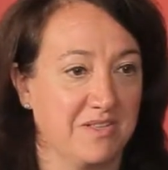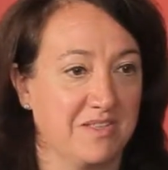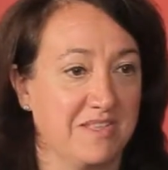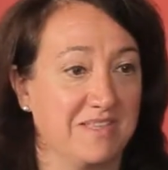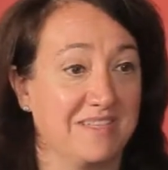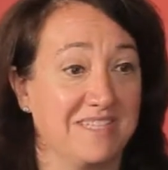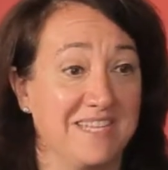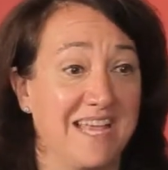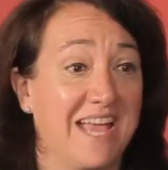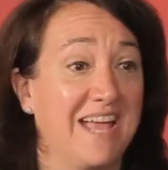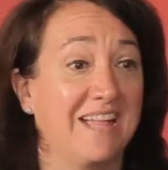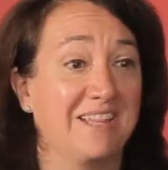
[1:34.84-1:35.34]
the
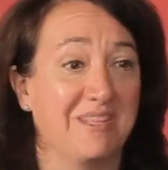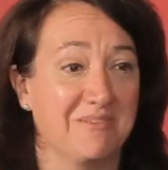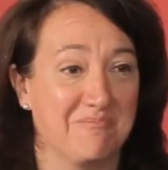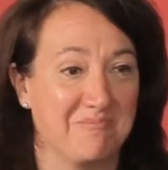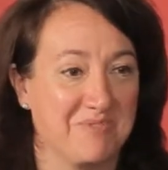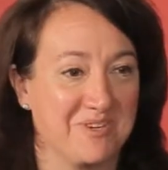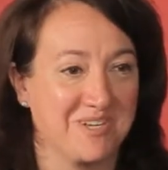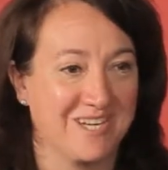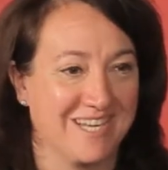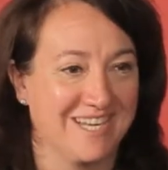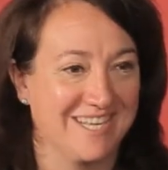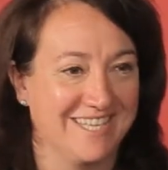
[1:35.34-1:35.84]
talent
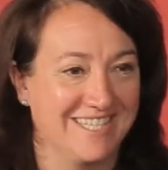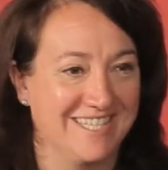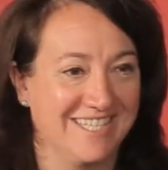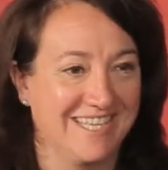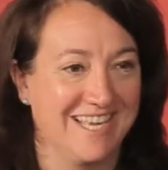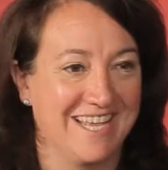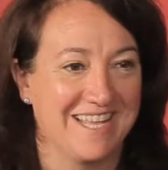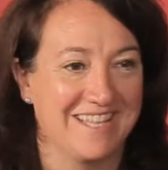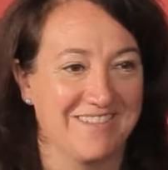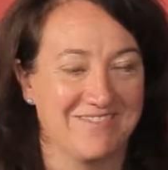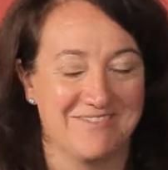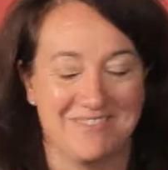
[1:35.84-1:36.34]
working
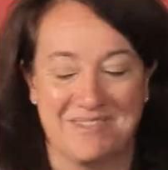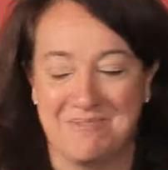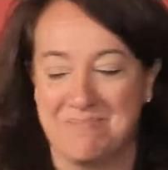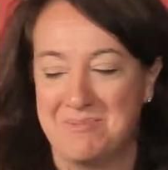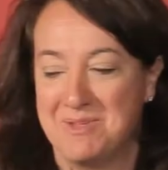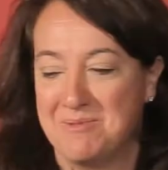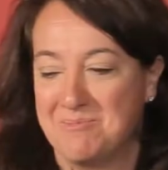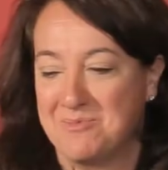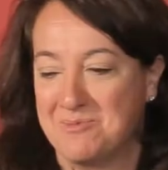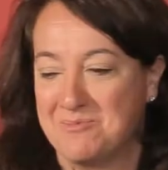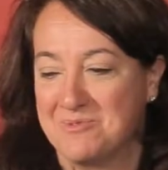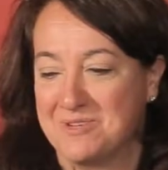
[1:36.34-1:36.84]
together and the
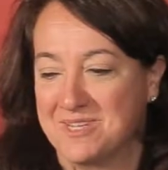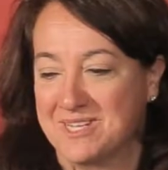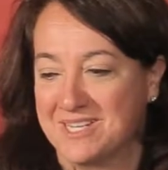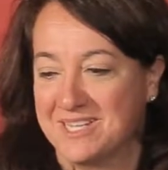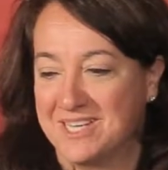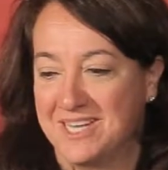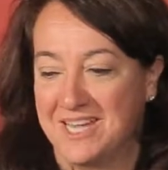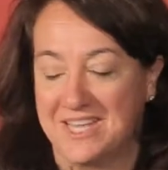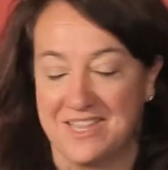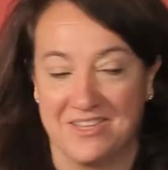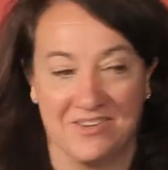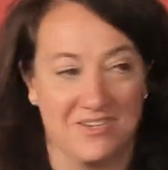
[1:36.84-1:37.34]
people working
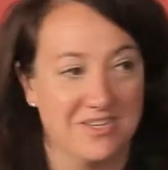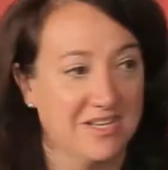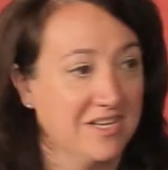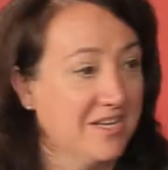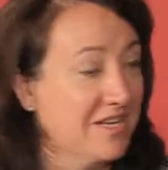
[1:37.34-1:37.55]
together.